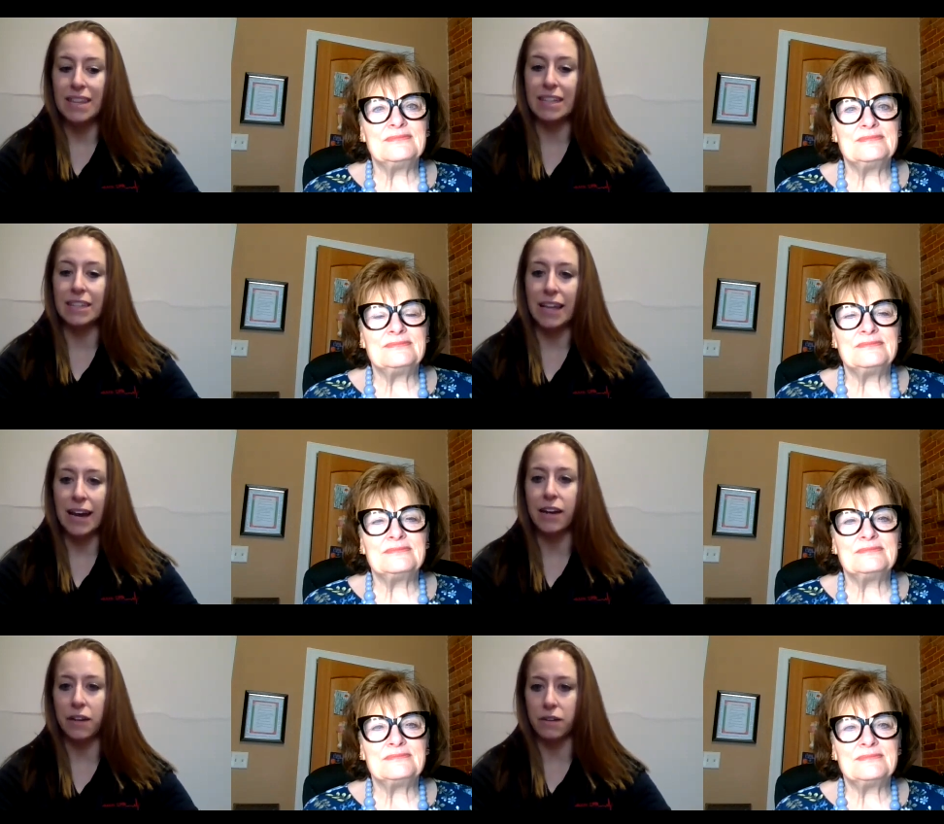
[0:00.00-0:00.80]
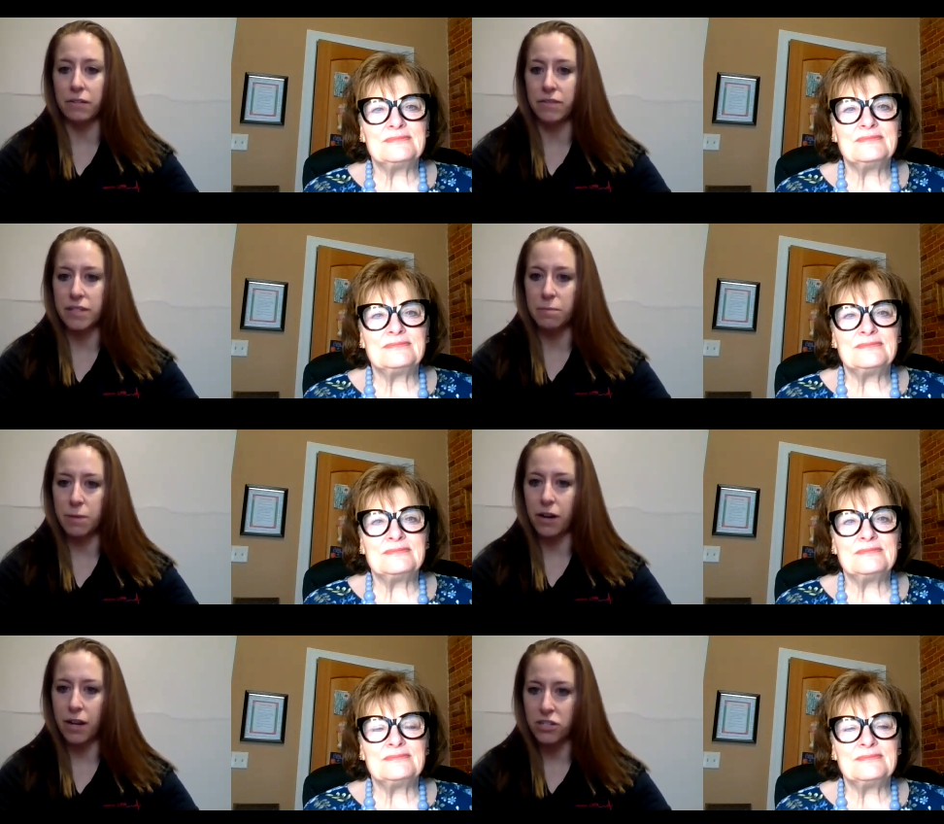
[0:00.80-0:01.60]
Speaker 1: the lack of C
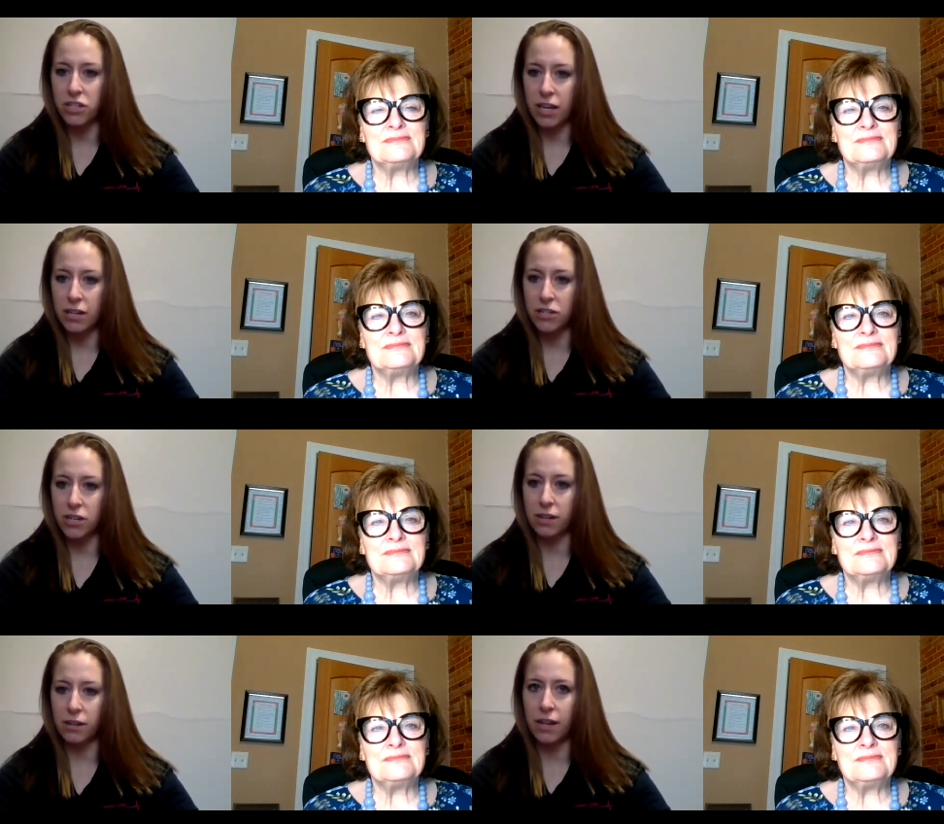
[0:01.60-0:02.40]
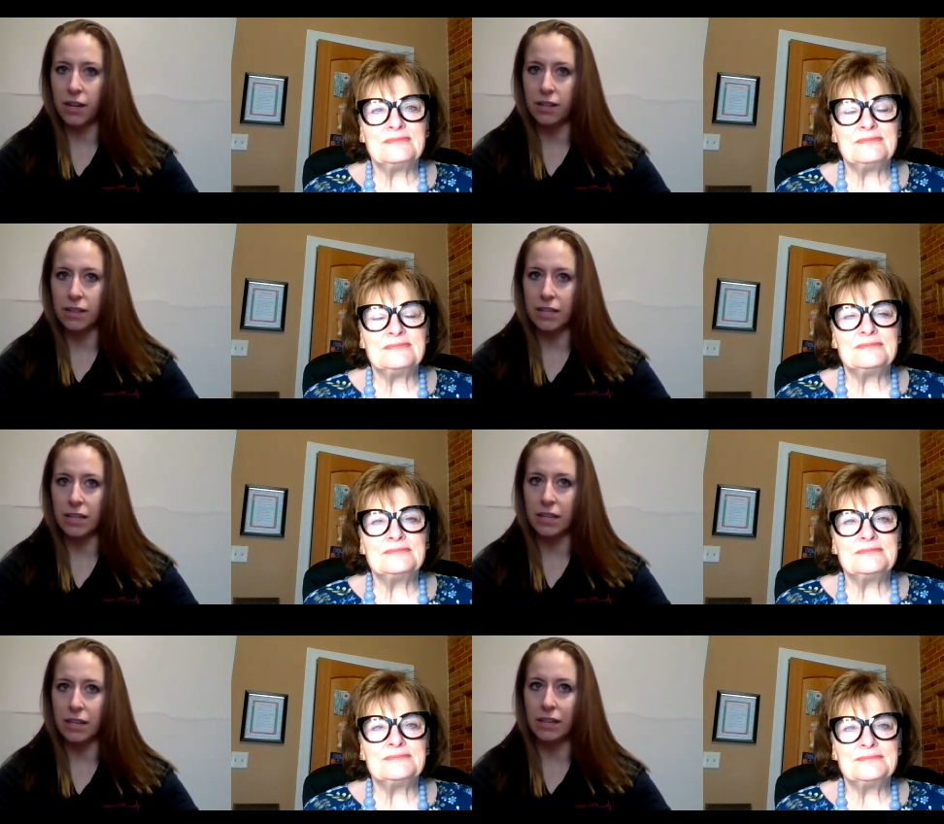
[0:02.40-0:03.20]
P R education and
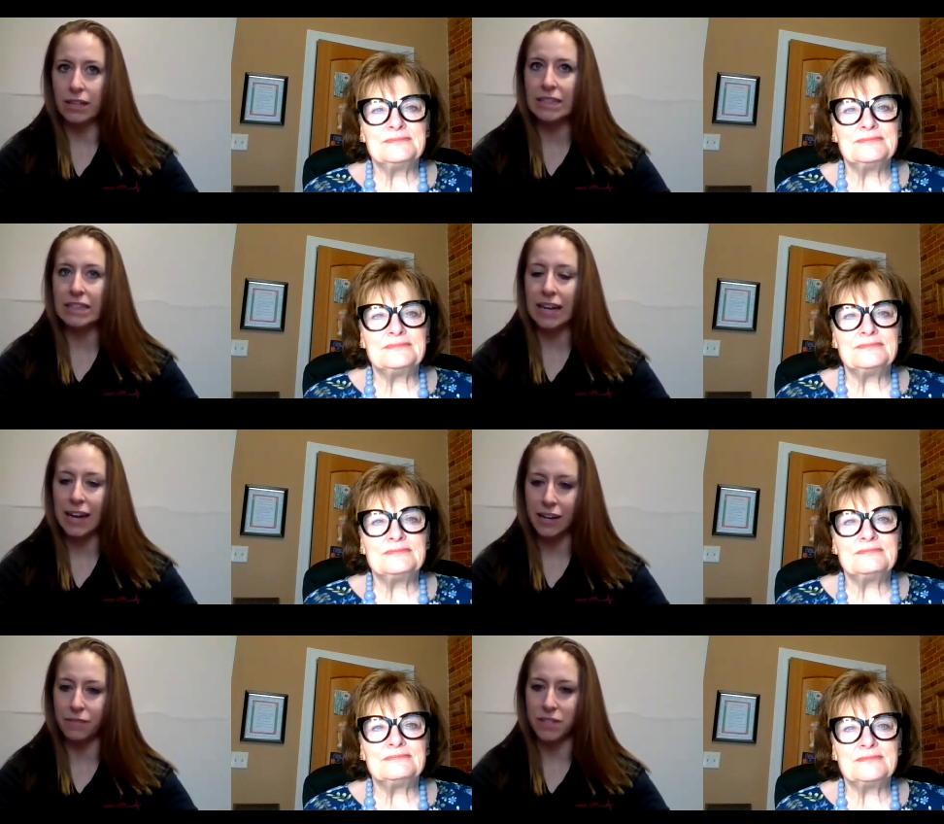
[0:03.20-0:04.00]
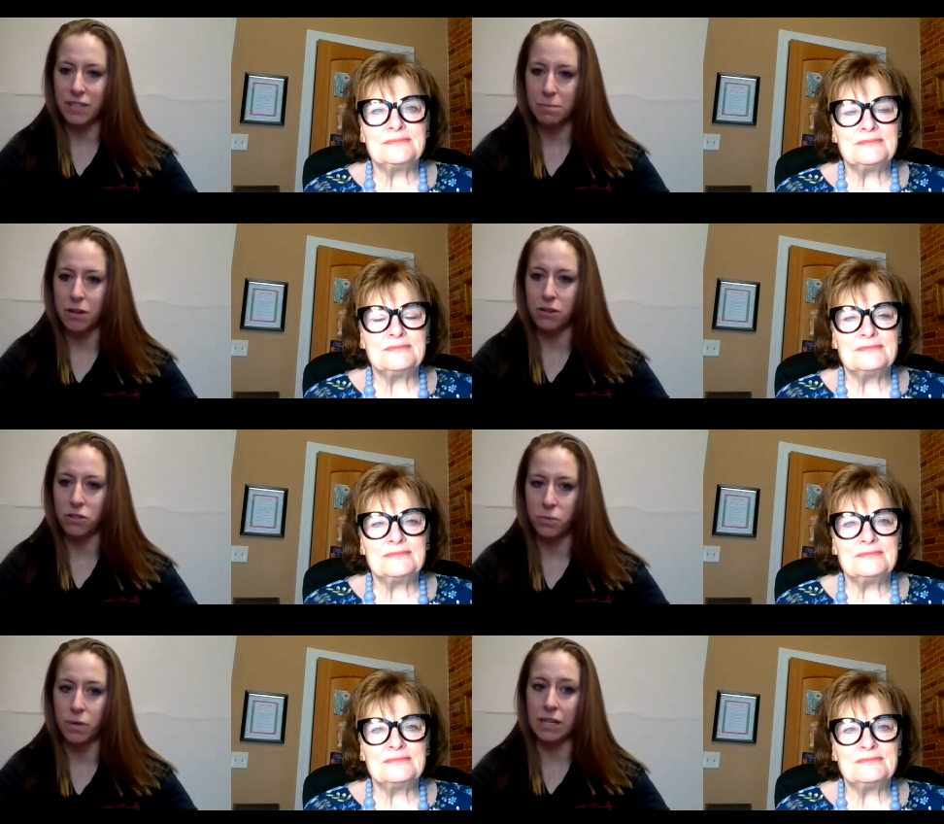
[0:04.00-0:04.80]
the lack of C P R
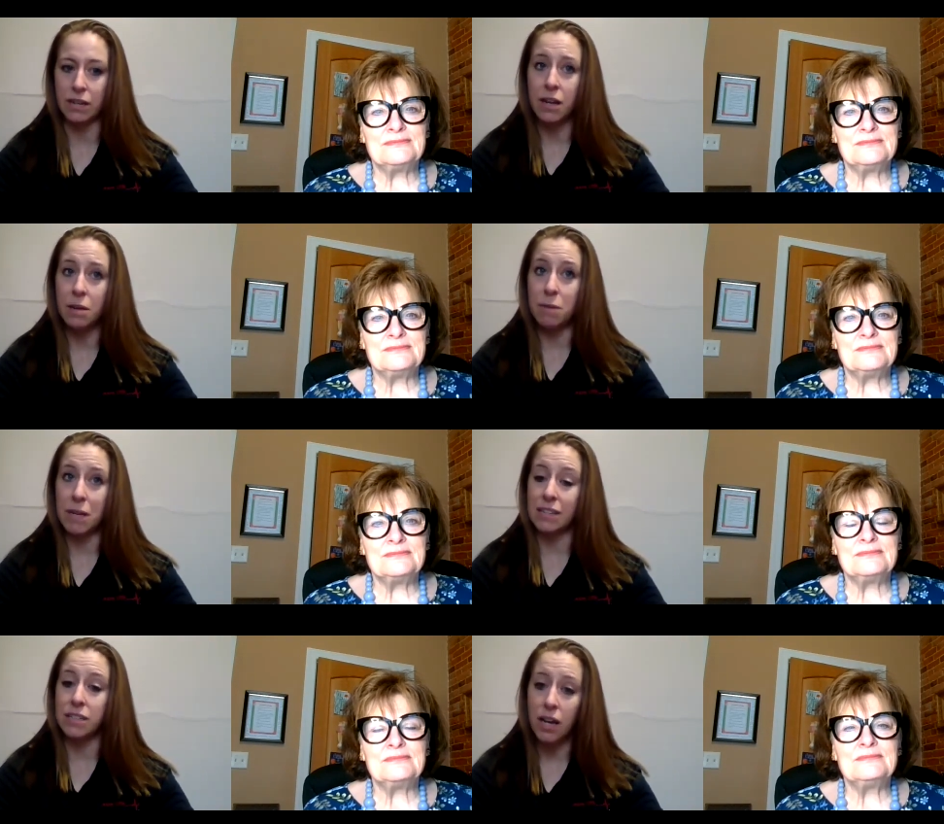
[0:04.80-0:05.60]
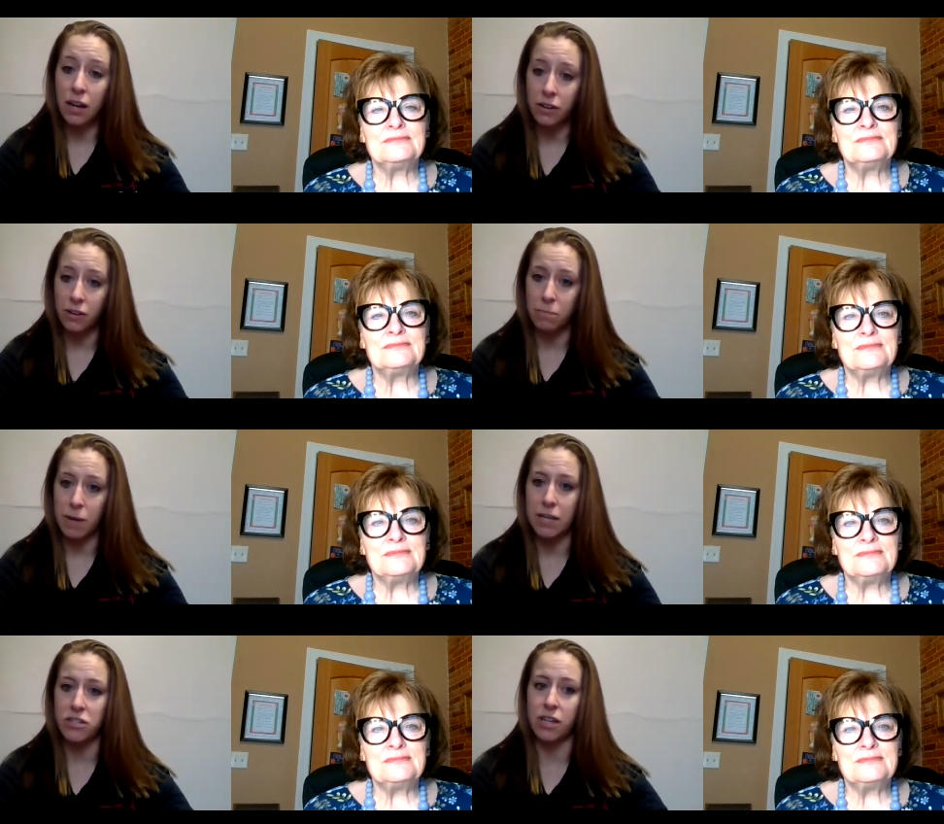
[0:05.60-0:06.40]
doing being done on
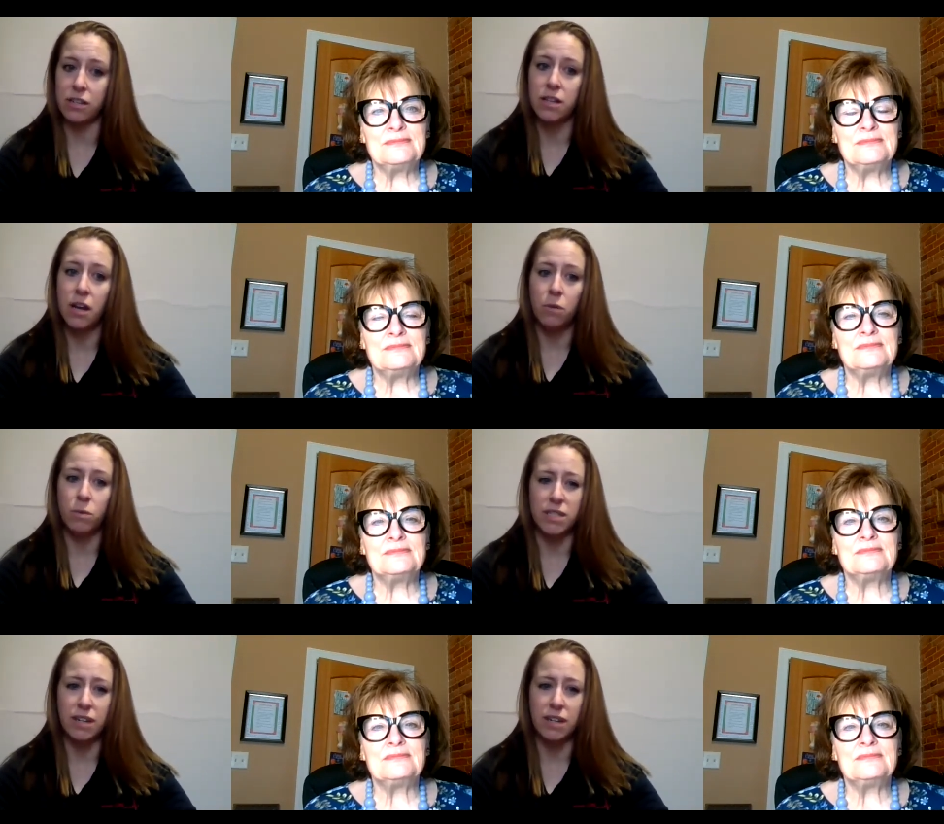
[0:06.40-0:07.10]
patients was